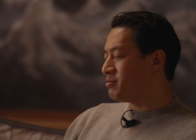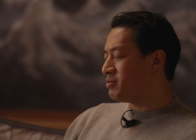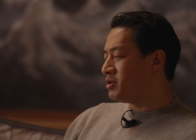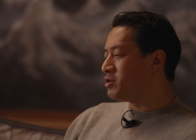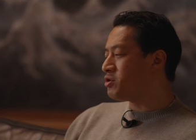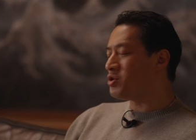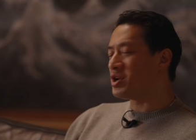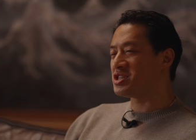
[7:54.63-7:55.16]

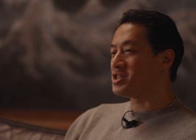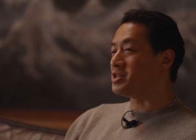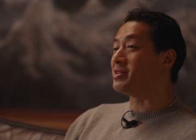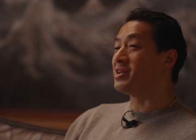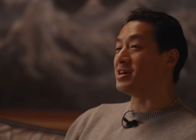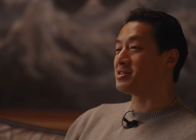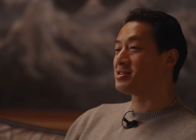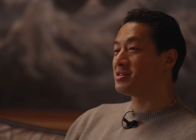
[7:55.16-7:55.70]
you question
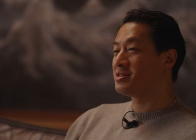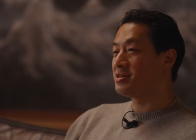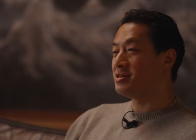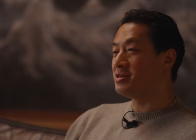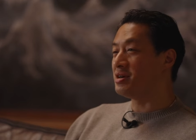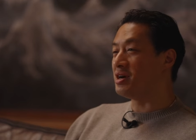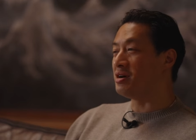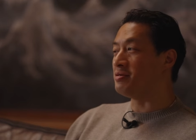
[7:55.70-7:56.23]
less
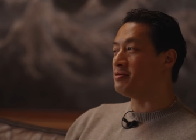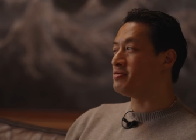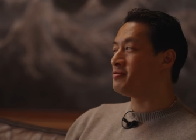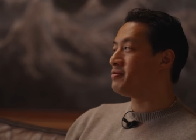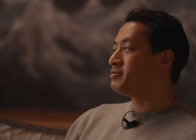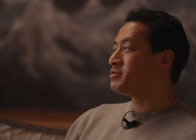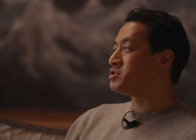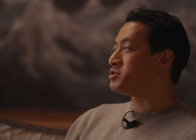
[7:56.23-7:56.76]
of
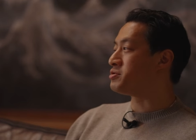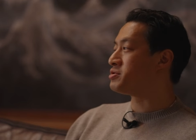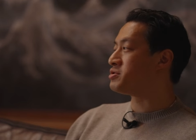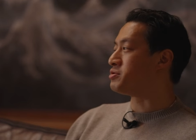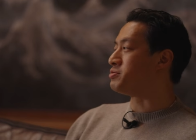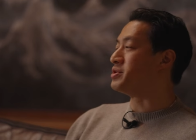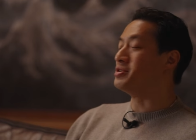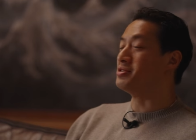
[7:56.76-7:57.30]

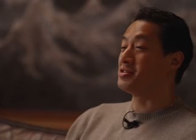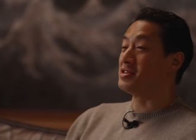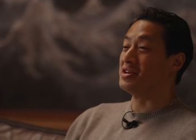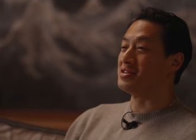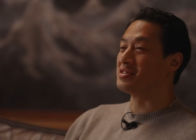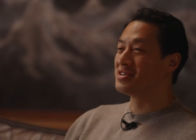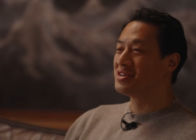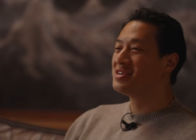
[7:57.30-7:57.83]
surreal
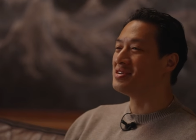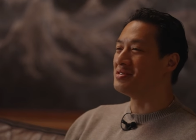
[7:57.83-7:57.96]
things,